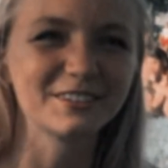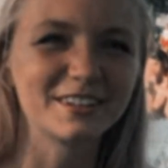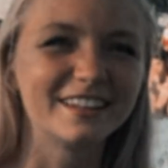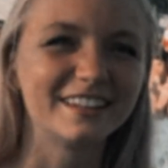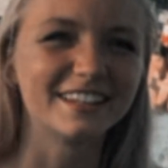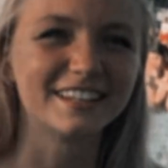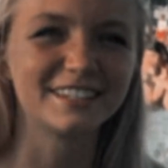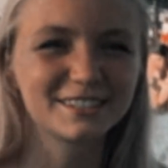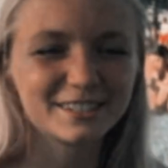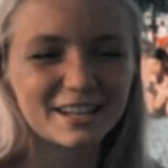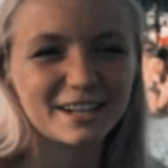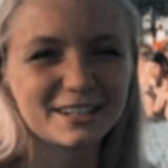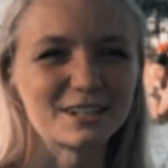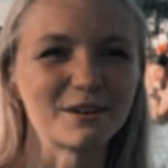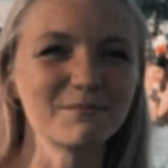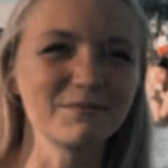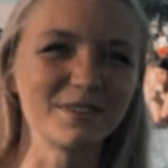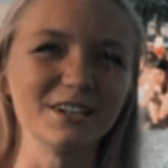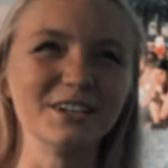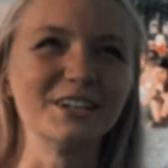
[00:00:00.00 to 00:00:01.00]
and it's like
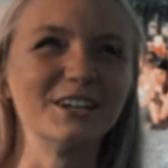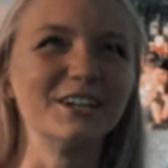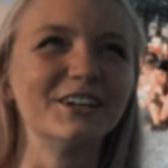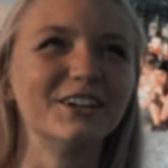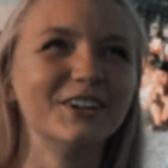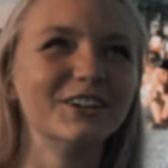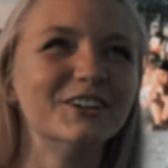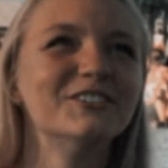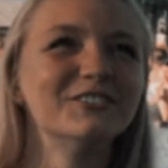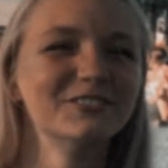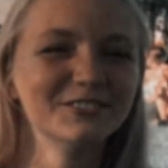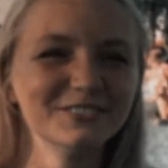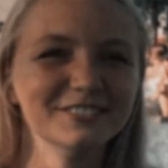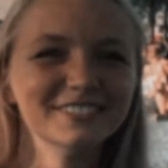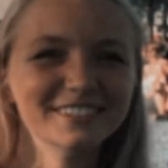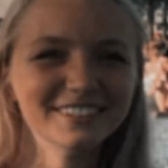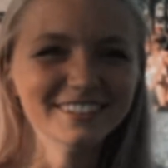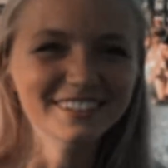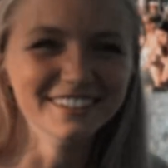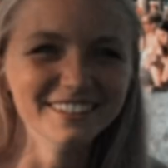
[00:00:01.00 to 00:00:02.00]
something
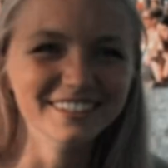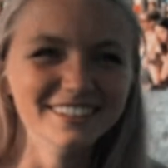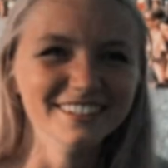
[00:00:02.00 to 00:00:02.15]
new. Okay.